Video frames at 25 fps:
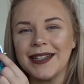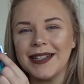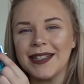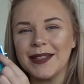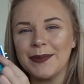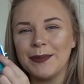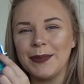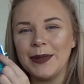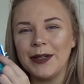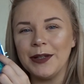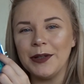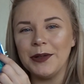
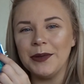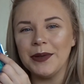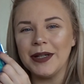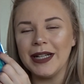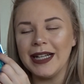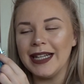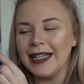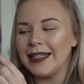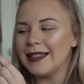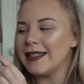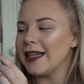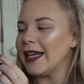this blue
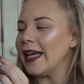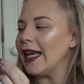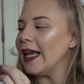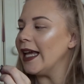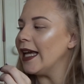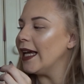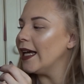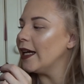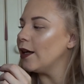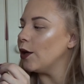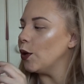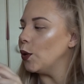glitter
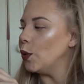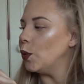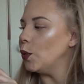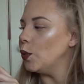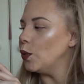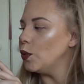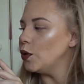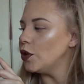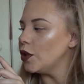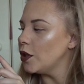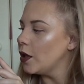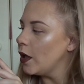here
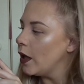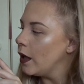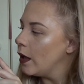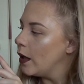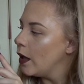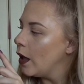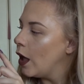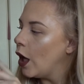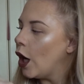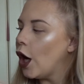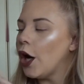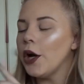called
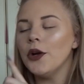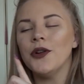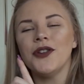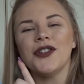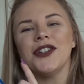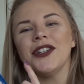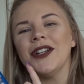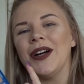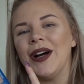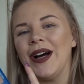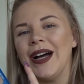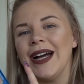
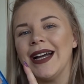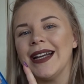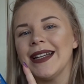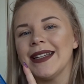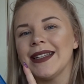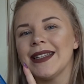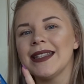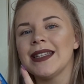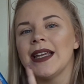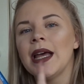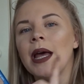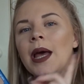Ocean
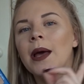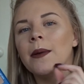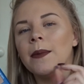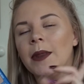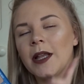Ice.